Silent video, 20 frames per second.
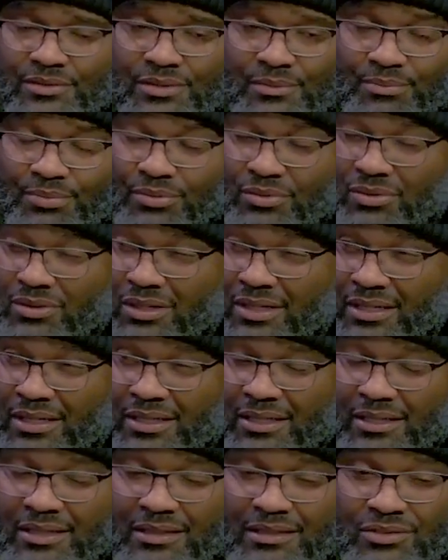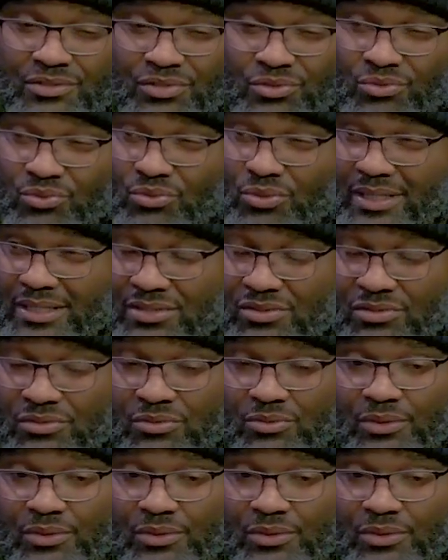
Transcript: to pray, to wrestle